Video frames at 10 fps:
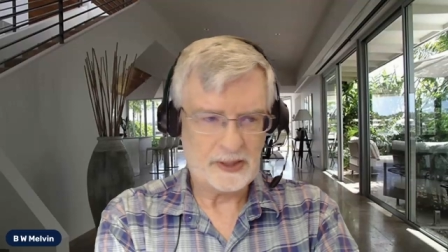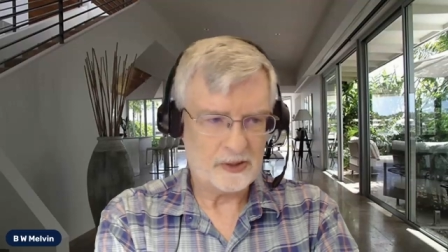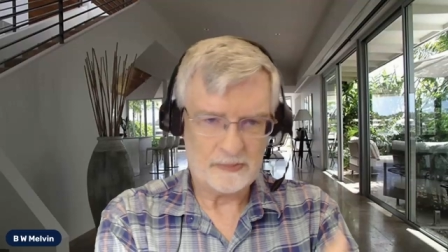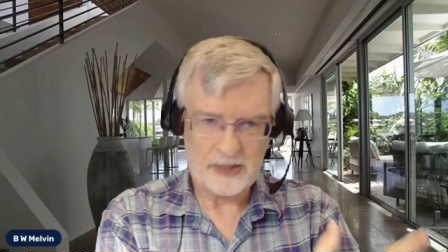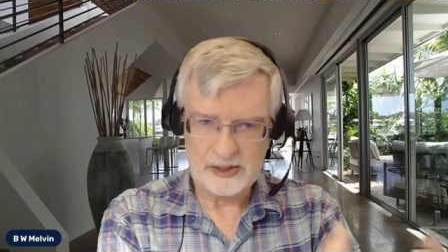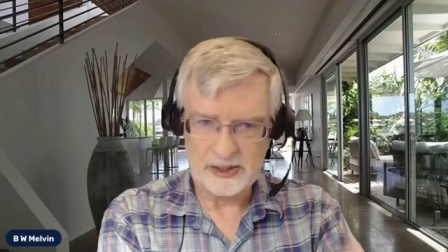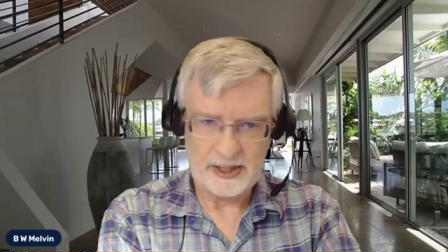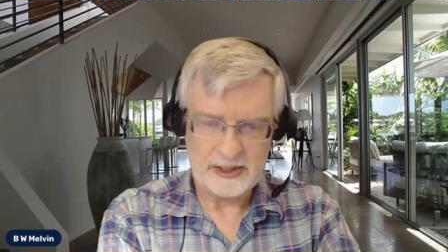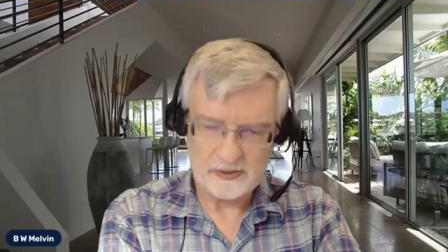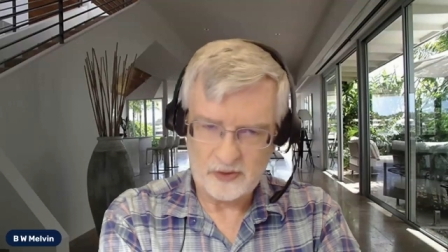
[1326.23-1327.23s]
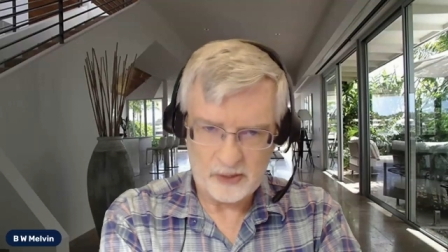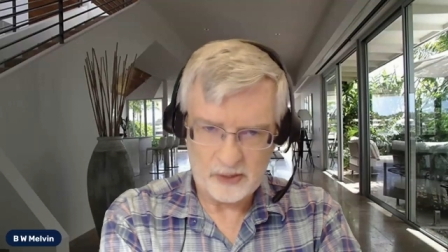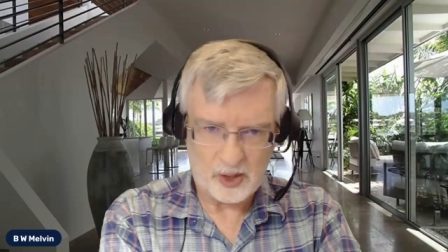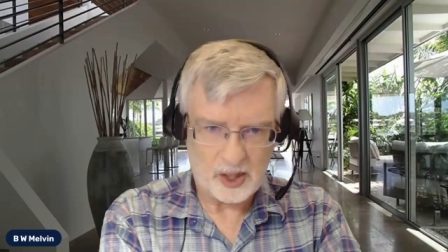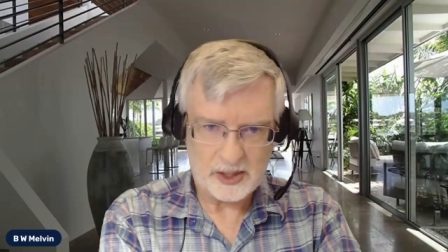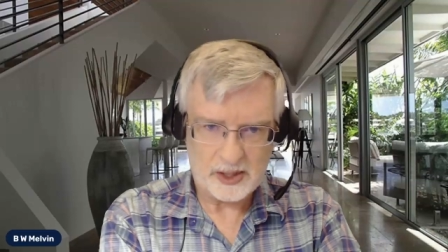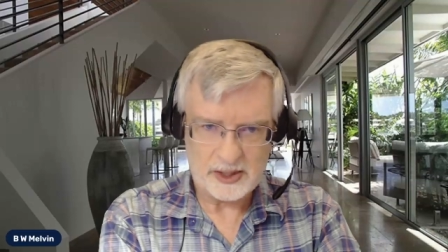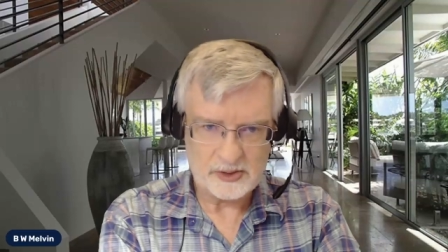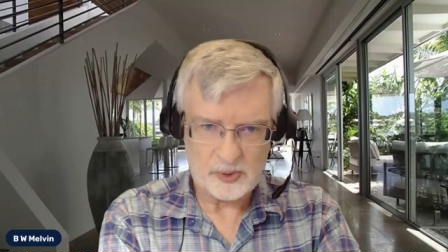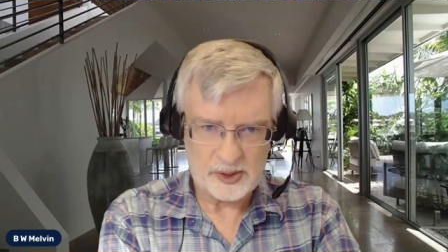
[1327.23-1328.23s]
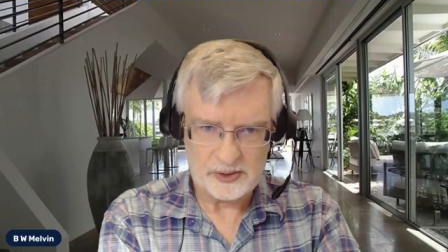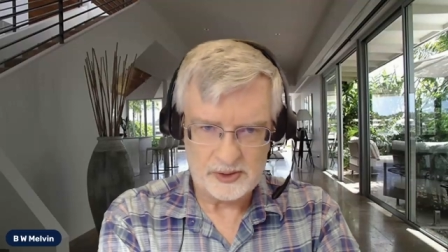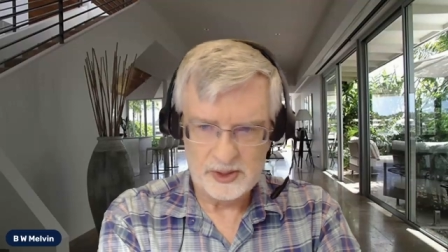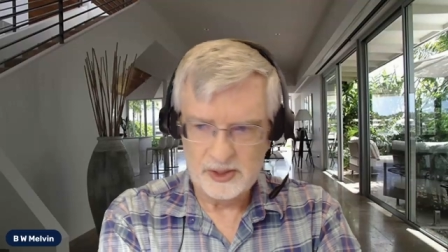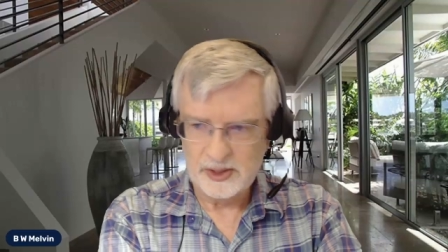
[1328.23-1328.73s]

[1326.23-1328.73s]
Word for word: I go back to days of Nimrod as well.